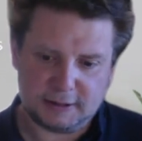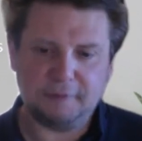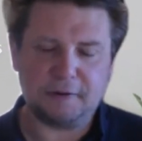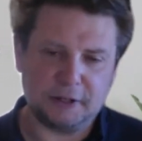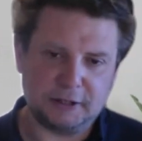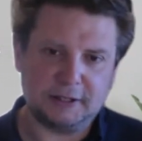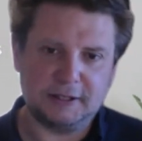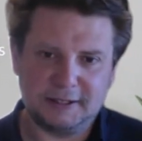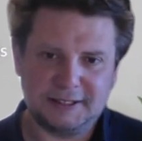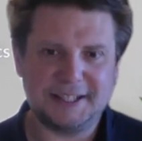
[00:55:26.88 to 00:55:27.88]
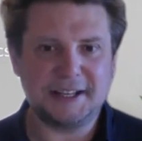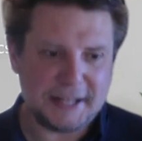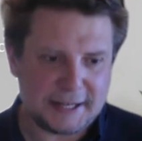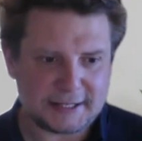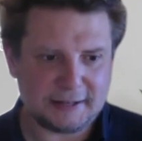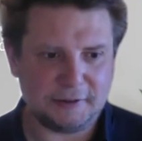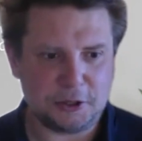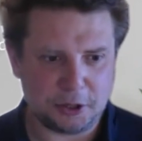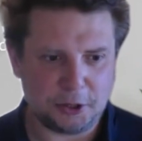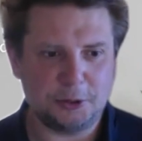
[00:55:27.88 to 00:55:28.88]
different techniques
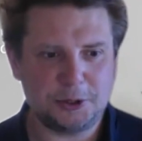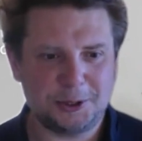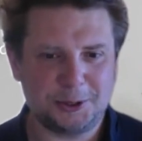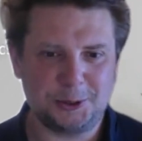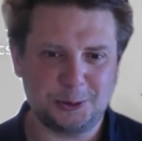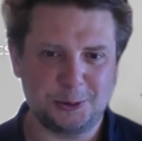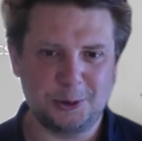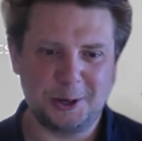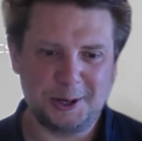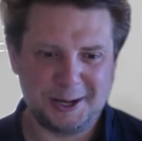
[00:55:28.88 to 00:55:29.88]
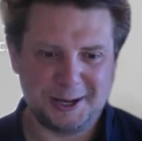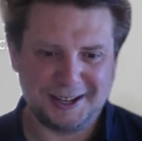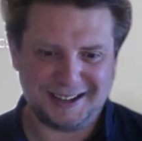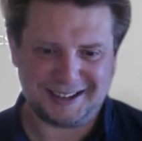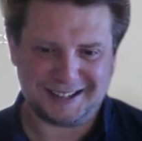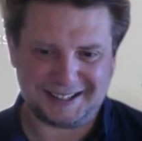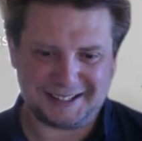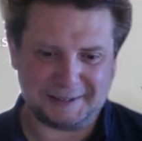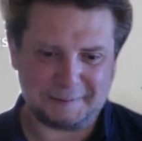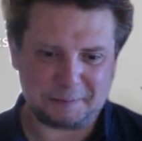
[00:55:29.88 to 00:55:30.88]
which you are using to
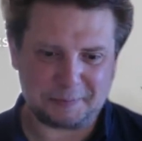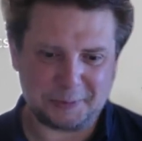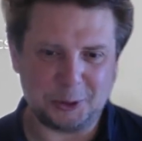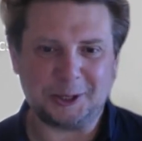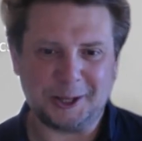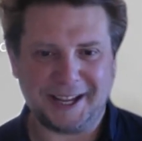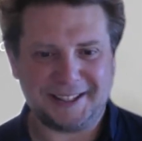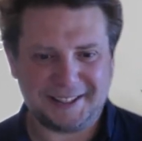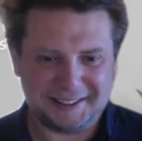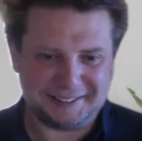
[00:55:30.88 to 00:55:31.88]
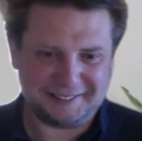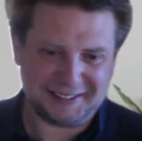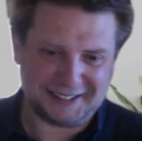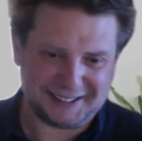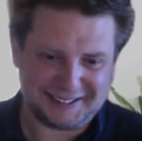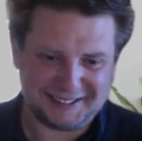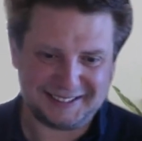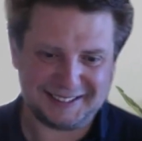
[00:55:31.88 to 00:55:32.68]
not let the